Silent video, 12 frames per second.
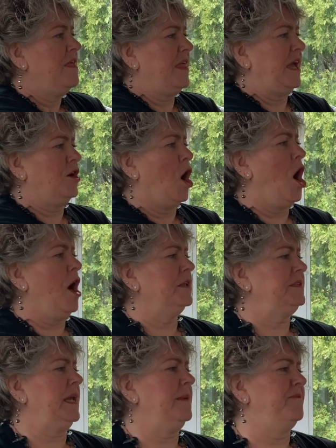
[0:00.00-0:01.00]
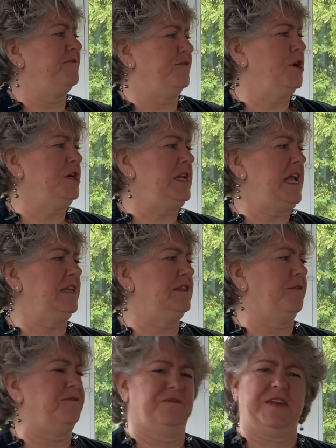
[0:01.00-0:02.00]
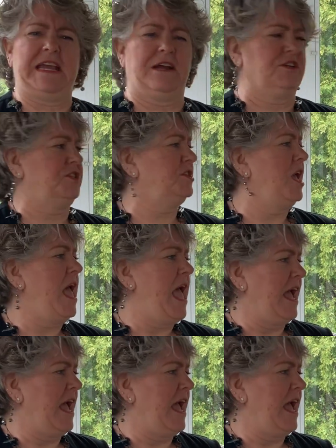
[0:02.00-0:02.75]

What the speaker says: They called him Ferdinand the Fierce,